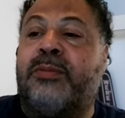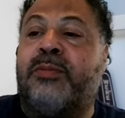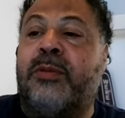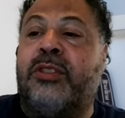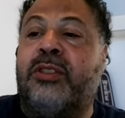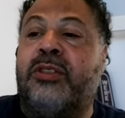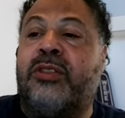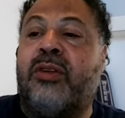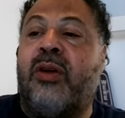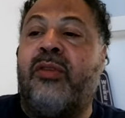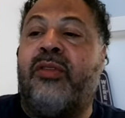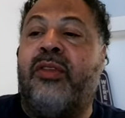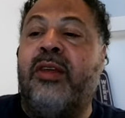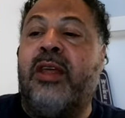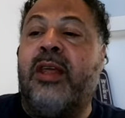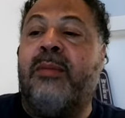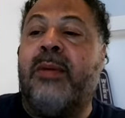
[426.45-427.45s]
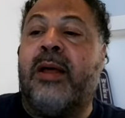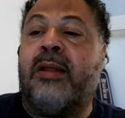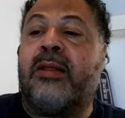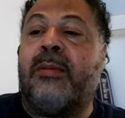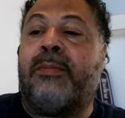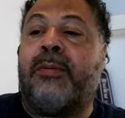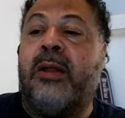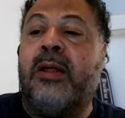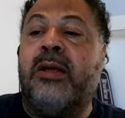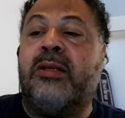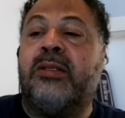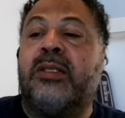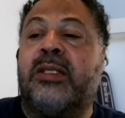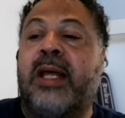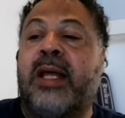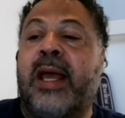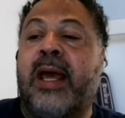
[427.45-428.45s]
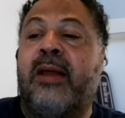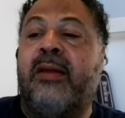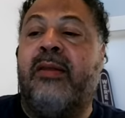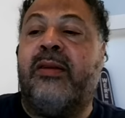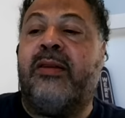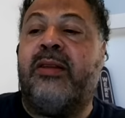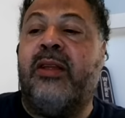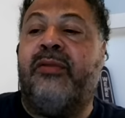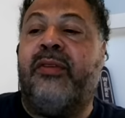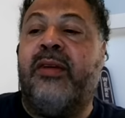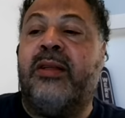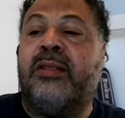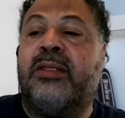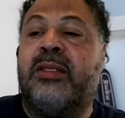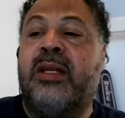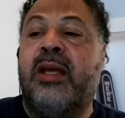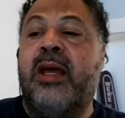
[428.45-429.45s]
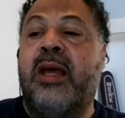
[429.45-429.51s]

but you start thinking about the players that they had on the defense,